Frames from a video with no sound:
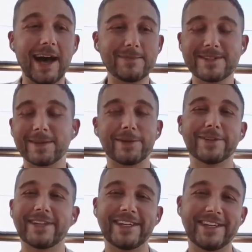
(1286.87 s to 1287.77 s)

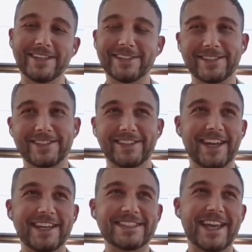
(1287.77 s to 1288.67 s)
absolutely
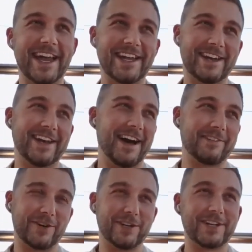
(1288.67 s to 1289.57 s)
insane.
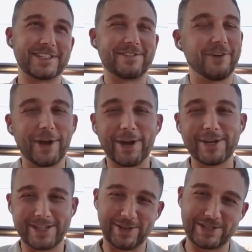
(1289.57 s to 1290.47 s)
I've got lots of
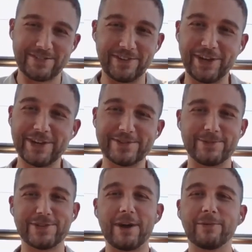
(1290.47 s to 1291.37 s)
photos and lots of videos
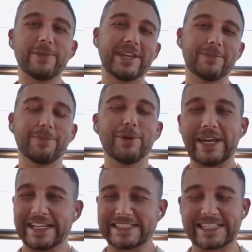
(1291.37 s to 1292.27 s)
which I will be
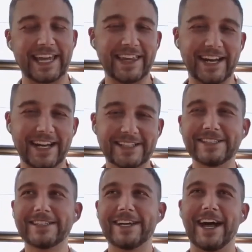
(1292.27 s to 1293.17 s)
putting together
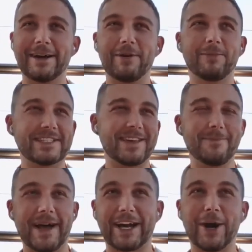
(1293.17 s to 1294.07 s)
um, once
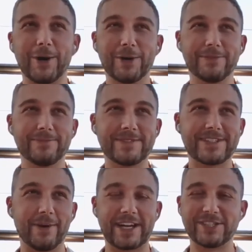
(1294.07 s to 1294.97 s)
I'm back home
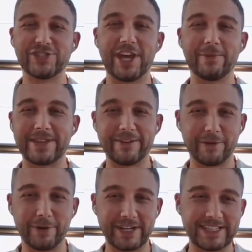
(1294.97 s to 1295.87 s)
so I can share with
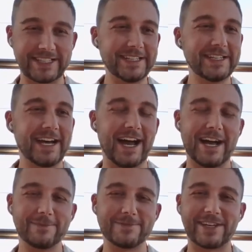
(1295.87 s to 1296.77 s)
everybody
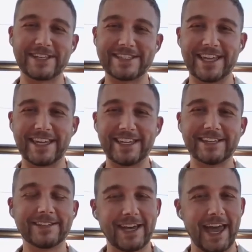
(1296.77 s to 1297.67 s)
um, so you can see
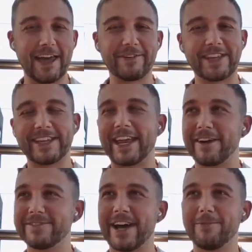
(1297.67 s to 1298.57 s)
everything that
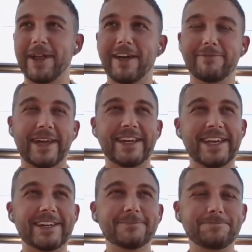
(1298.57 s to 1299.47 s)
I've done while I've been
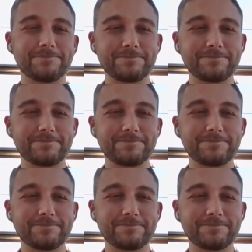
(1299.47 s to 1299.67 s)
here.